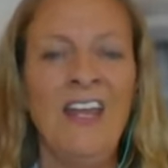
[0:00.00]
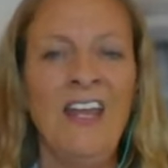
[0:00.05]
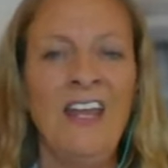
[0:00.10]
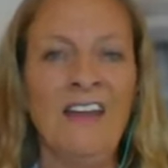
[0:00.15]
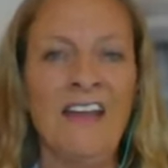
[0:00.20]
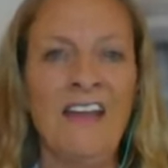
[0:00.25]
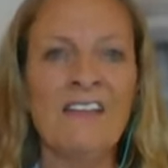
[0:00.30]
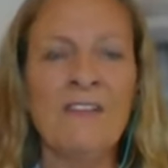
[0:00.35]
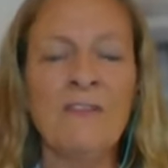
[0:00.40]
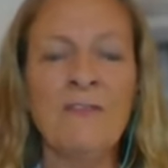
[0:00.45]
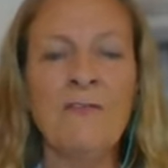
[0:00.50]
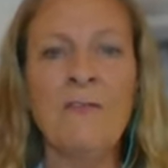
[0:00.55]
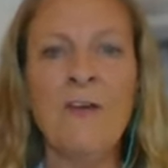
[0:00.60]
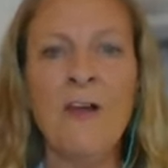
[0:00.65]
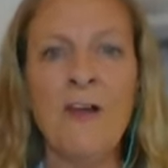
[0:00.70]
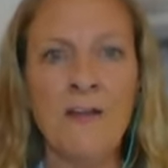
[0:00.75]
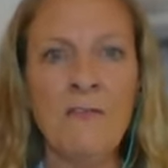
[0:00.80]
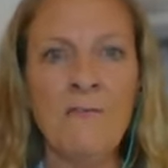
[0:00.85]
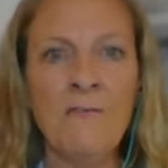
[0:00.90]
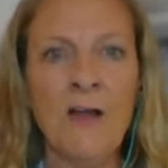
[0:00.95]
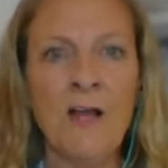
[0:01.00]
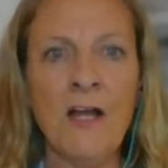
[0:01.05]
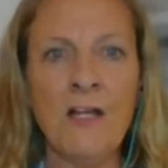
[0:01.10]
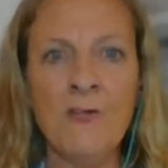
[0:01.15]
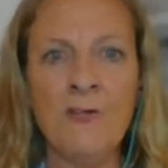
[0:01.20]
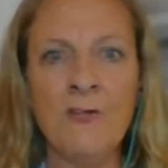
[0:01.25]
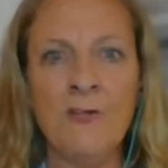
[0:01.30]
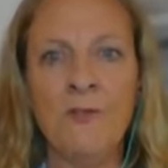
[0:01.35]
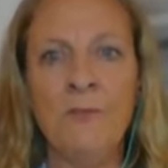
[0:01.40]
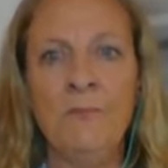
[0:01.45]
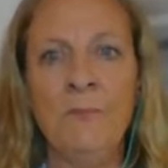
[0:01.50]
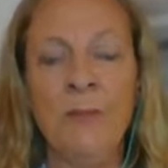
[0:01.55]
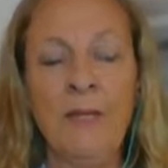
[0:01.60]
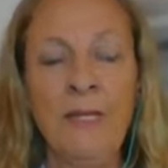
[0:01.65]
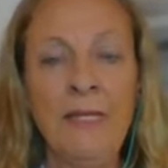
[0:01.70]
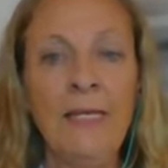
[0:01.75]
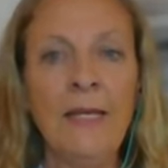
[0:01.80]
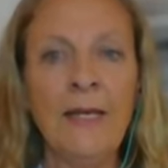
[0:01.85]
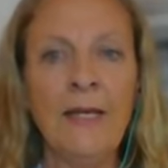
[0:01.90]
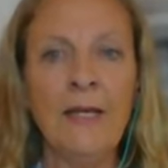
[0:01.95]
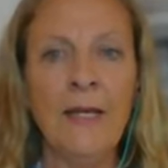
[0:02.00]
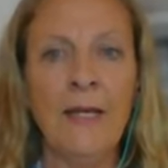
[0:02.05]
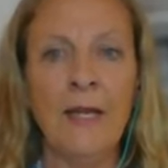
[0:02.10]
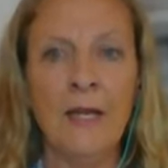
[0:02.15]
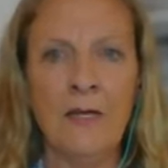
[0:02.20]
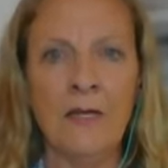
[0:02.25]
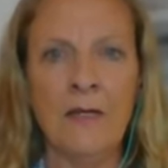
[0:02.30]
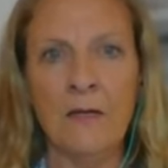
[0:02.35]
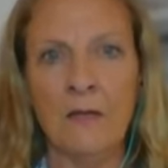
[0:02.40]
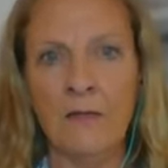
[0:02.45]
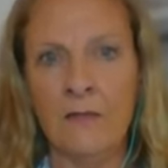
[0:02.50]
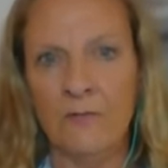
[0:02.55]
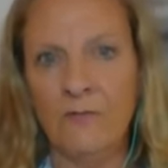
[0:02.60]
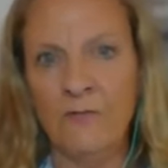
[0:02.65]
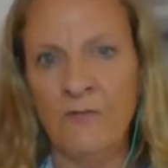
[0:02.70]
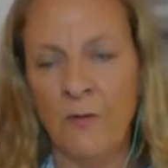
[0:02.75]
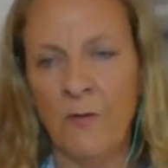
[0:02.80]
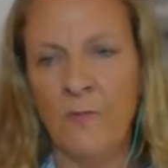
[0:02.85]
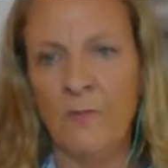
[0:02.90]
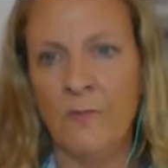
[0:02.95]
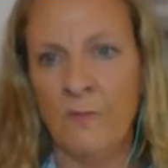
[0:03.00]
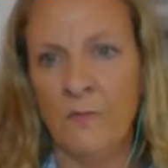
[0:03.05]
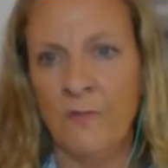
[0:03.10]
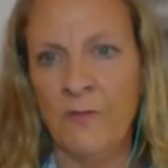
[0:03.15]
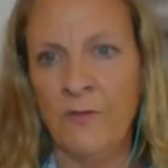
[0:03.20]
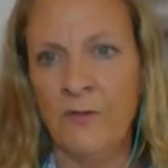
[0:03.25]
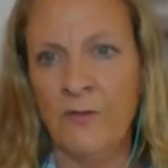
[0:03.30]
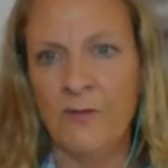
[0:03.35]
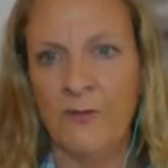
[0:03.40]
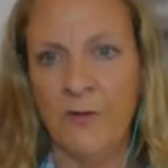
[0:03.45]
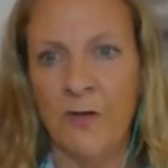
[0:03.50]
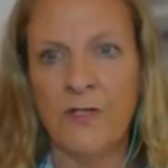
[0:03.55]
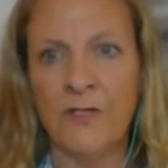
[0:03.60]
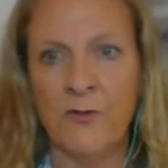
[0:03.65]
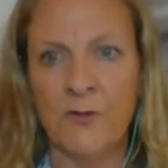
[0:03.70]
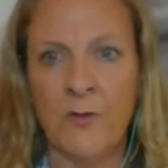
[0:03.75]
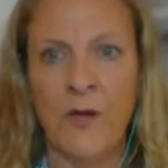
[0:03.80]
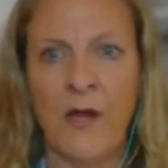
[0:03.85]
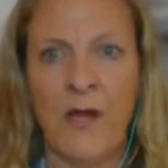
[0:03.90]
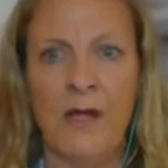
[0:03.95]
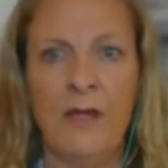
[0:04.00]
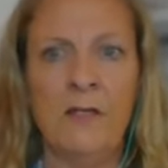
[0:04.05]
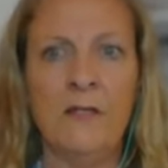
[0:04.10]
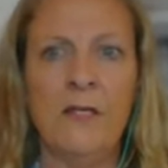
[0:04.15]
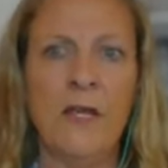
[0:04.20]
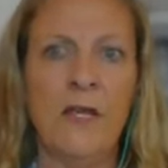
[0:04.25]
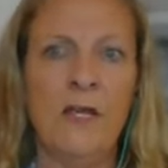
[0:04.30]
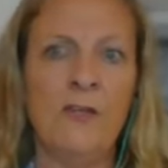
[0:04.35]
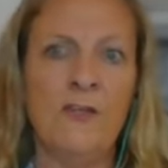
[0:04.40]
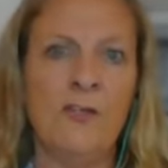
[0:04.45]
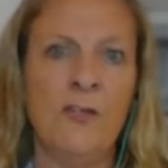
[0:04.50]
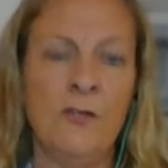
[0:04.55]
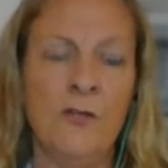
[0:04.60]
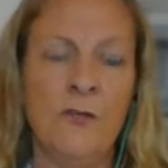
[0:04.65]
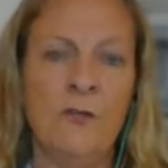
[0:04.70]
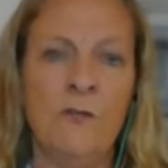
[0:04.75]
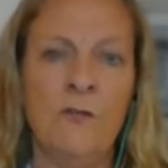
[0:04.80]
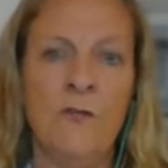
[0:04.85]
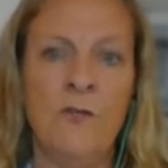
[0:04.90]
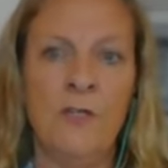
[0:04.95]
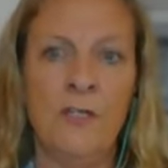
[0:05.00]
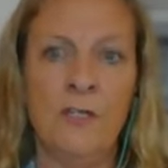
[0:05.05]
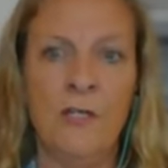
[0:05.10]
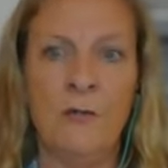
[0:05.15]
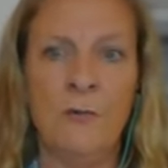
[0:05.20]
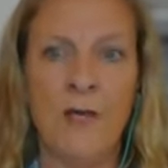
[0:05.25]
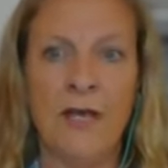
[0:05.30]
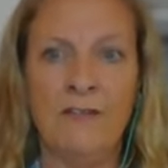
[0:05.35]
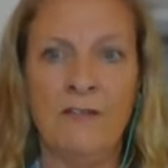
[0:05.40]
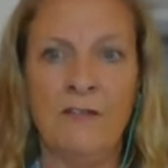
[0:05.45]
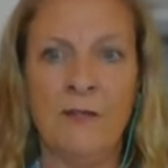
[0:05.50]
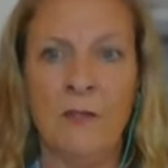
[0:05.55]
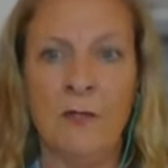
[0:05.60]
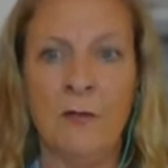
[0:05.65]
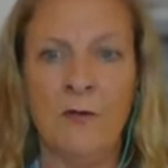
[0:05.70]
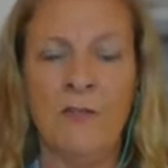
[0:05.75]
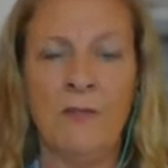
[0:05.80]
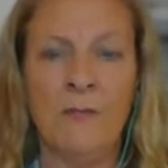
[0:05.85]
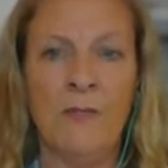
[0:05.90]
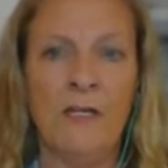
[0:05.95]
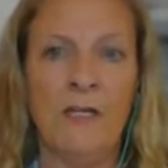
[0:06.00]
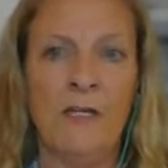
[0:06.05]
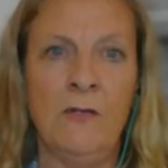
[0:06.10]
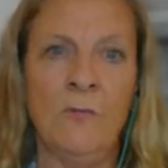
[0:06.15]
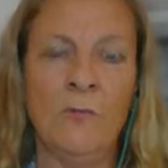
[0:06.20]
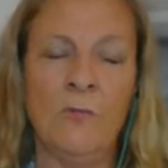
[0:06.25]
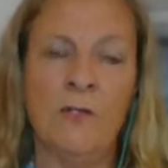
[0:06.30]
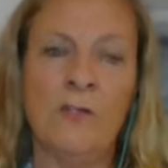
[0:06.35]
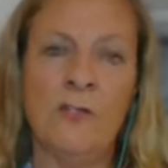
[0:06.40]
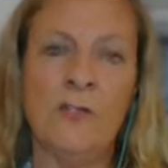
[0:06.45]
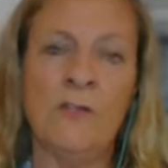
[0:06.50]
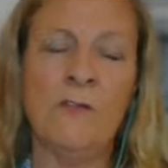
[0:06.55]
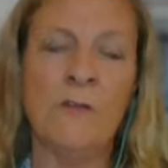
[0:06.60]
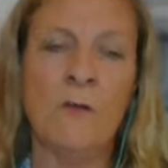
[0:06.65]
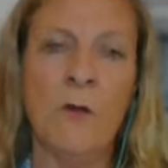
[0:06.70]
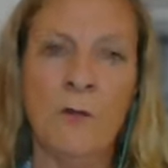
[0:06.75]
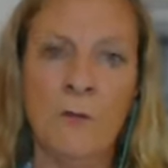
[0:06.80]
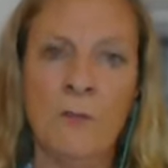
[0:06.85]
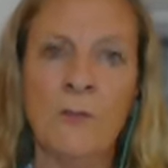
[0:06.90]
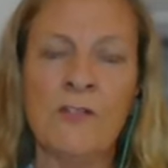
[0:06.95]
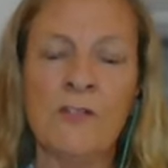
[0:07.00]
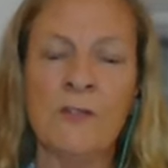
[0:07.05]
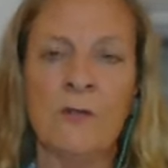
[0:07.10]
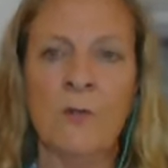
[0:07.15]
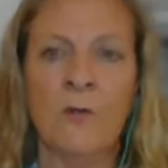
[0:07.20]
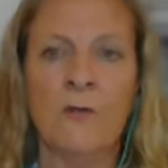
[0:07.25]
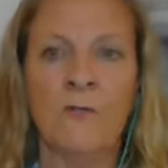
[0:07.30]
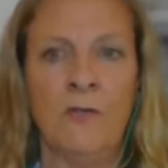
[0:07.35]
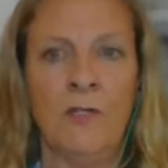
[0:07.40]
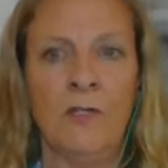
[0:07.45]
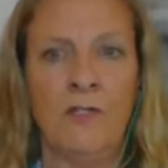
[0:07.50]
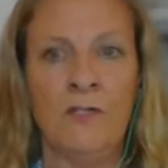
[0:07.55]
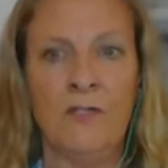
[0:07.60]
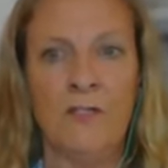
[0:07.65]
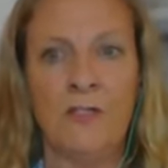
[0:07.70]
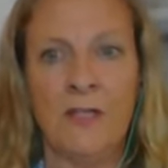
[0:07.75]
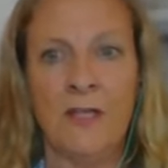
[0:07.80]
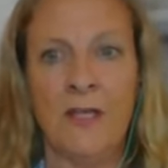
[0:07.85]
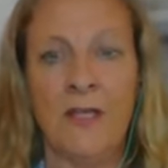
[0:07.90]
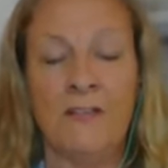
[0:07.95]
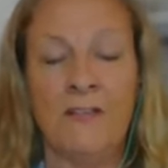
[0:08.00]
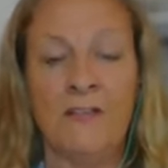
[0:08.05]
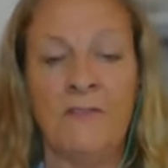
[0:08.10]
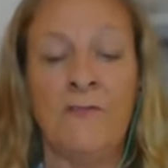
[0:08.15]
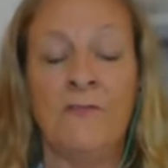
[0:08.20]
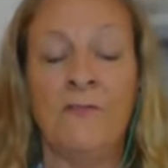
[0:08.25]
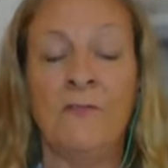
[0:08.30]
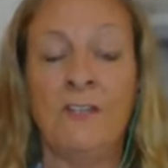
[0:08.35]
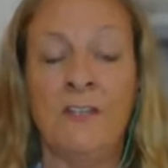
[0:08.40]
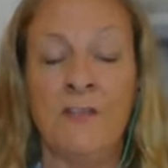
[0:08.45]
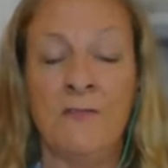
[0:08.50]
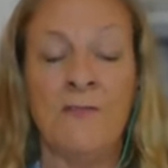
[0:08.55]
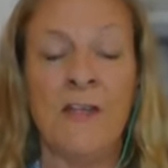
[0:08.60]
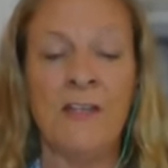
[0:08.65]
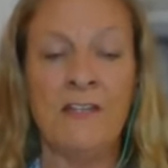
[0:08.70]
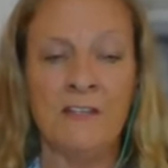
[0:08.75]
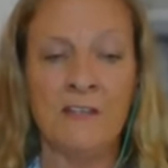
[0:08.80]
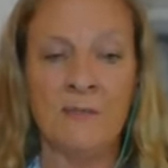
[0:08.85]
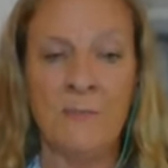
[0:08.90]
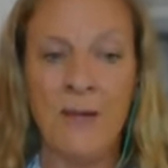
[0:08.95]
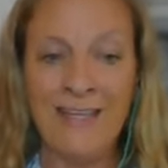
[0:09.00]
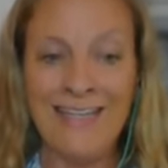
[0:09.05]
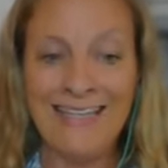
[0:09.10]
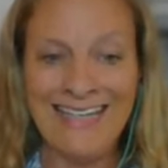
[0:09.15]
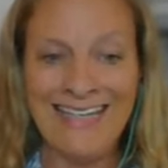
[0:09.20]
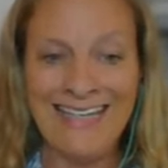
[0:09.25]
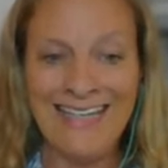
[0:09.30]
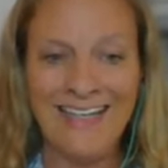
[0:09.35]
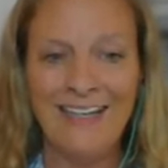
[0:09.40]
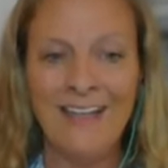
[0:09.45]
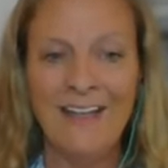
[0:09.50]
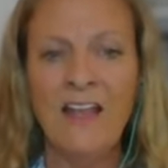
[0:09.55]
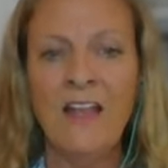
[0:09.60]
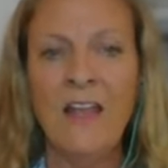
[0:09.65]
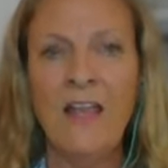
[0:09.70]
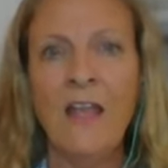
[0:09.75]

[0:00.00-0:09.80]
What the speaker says: It has a $500 billion income from the drug trade into the U.S. economy, which is almost equivalent to their defense spending.